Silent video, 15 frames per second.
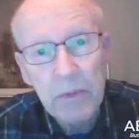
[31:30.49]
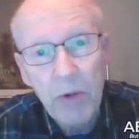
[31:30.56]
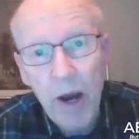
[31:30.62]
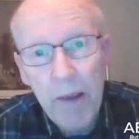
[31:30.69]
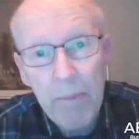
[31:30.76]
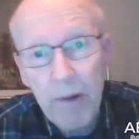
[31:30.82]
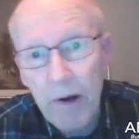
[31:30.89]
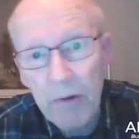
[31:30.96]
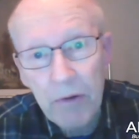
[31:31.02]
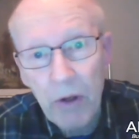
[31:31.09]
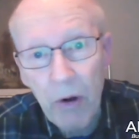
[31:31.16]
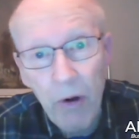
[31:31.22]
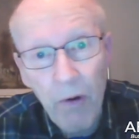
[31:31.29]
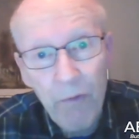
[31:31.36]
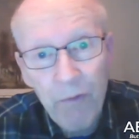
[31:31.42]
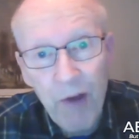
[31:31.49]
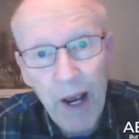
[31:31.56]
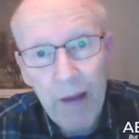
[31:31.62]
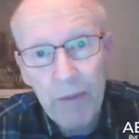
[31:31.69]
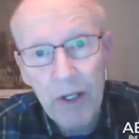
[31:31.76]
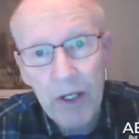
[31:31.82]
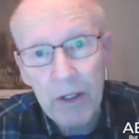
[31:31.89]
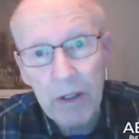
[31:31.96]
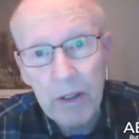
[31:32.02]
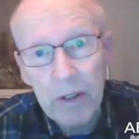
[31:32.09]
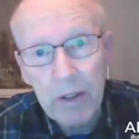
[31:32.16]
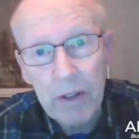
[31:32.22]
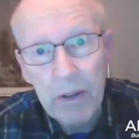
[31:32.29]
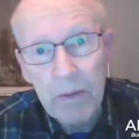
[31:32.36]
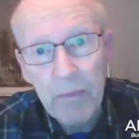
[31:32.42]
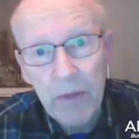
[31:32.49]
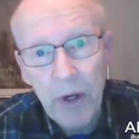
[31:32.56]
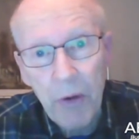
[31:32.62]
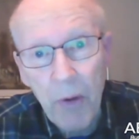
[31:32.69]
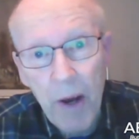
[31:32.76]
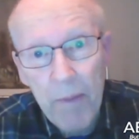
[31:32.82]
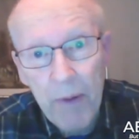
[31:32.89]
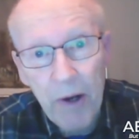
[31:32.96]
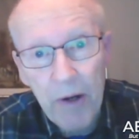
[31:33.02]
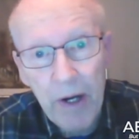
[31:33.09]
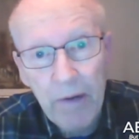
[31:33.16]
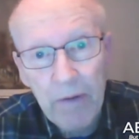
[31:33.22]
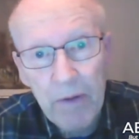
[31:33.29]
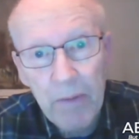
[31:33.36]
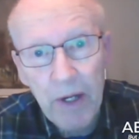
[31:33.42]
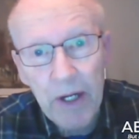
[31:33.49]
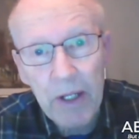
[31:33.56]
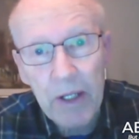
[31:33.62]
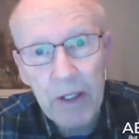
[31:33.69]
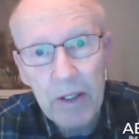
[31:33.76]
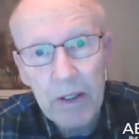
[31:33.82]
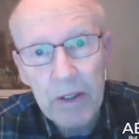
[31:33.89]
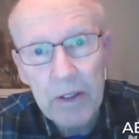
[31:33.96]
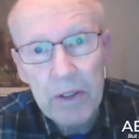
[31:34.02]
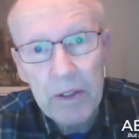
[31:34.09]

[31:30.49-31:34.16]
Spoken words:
Wipe out the whole family. They'll wipe out everybody.